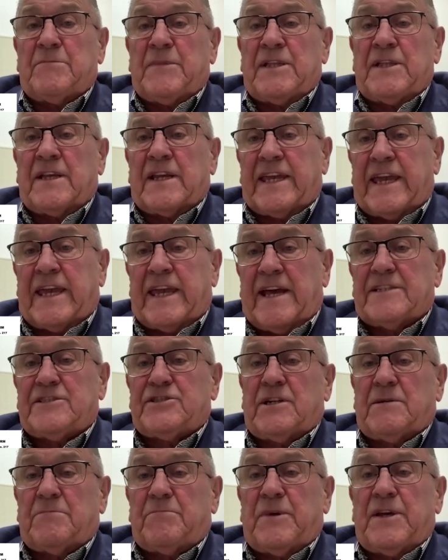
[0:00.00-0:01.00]
been the
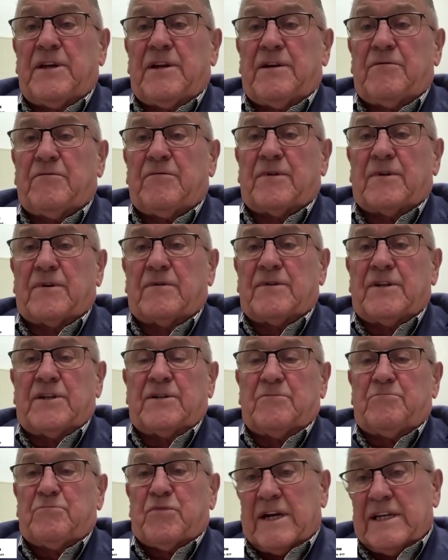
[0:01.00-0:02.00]
catch-up year where, you
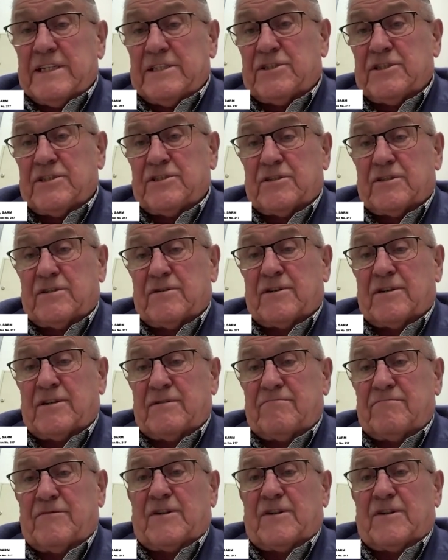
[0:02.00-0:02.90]
know, prices are, are,